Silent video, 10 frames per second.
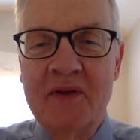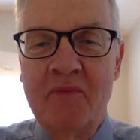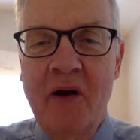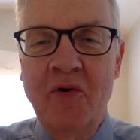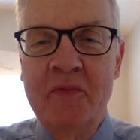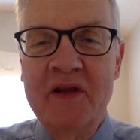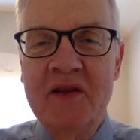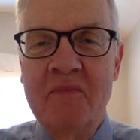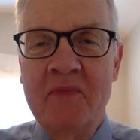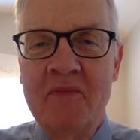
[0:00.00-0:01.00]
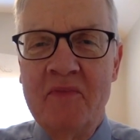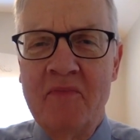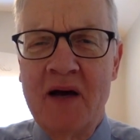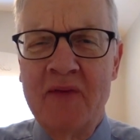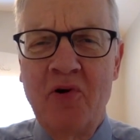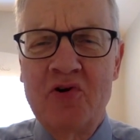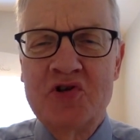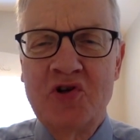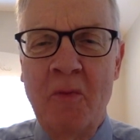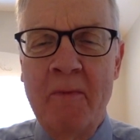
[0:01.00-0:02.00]
Probably my
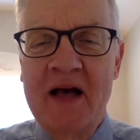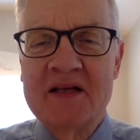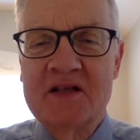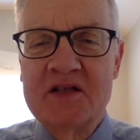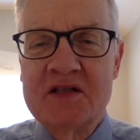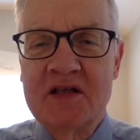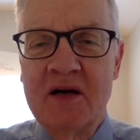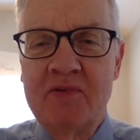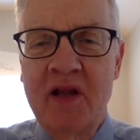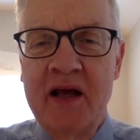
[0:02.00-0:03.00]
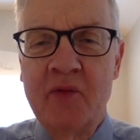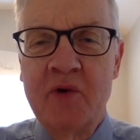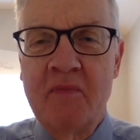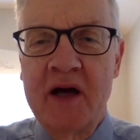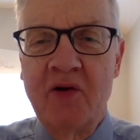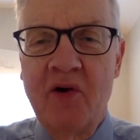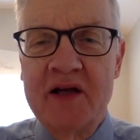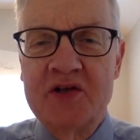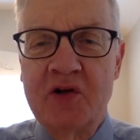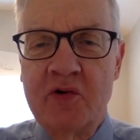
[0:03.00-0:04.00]
personal best is playing with my
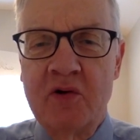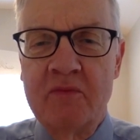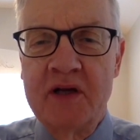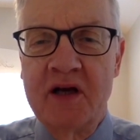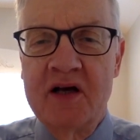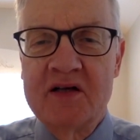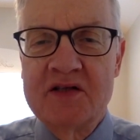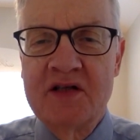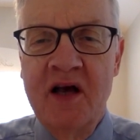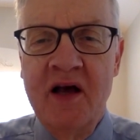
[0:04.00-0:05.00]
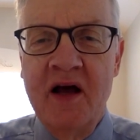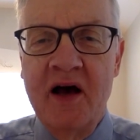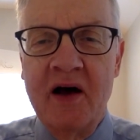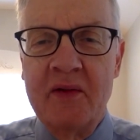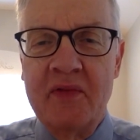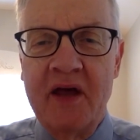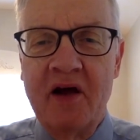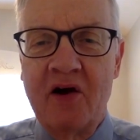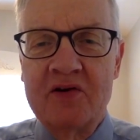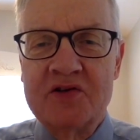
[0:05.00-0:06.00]
grandchildren because they
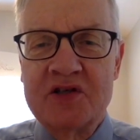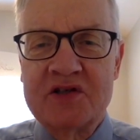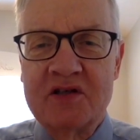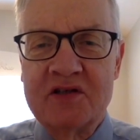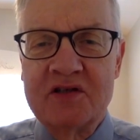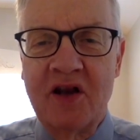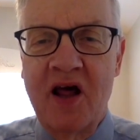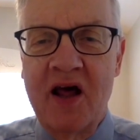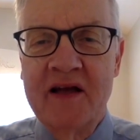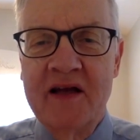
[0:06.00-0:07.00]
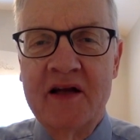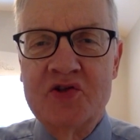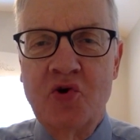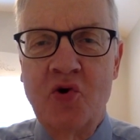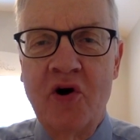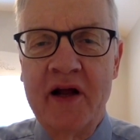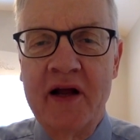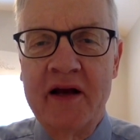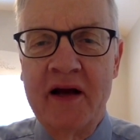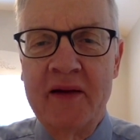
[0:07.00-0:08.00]
are just a delight and a joy.
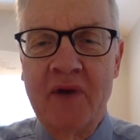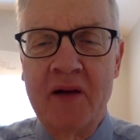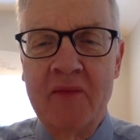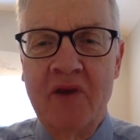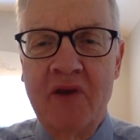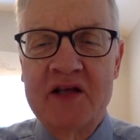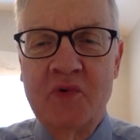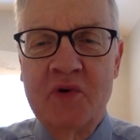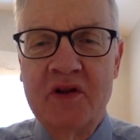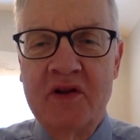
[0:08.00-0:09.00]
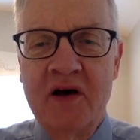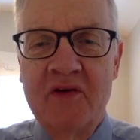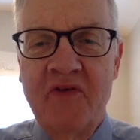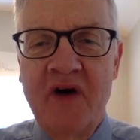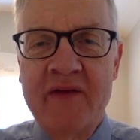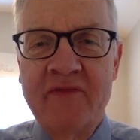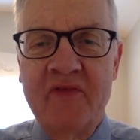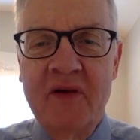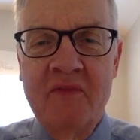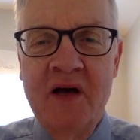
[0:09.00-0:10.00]
And I'm blessed with 5 of
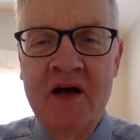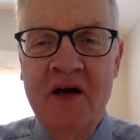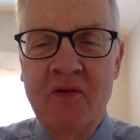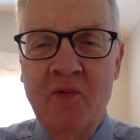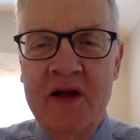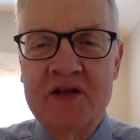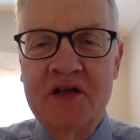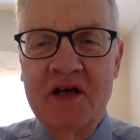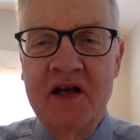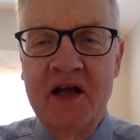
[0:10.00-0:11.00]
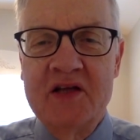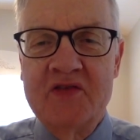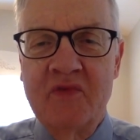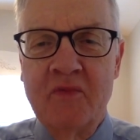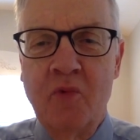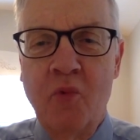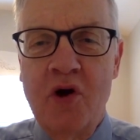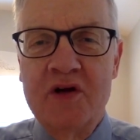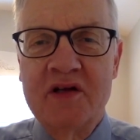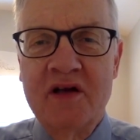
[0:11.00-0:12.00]
them, ranging in age from
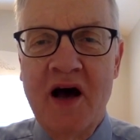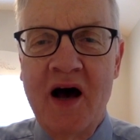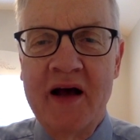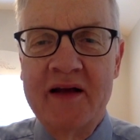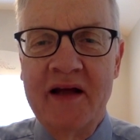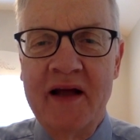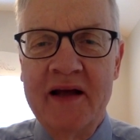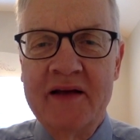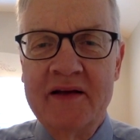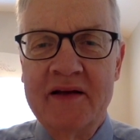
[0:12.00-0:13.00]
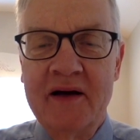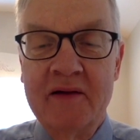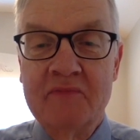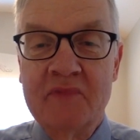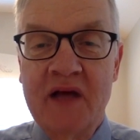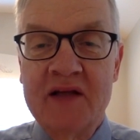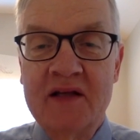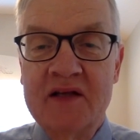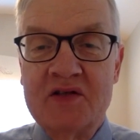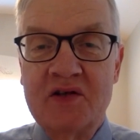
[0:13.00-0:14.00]
1 to 9. And that
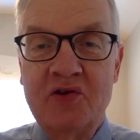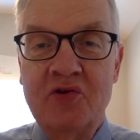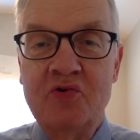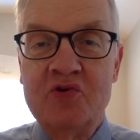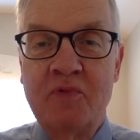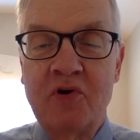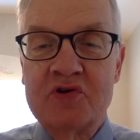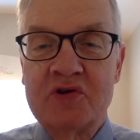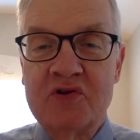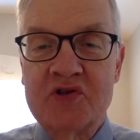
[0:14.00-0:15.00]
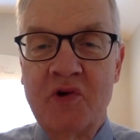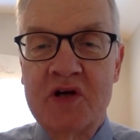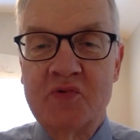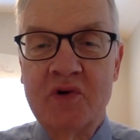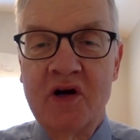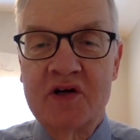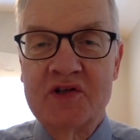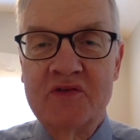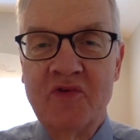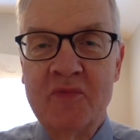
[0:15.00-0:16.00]
is a huge personal stress
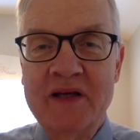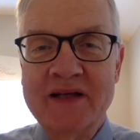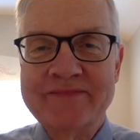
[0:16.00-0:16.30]
reduction for me.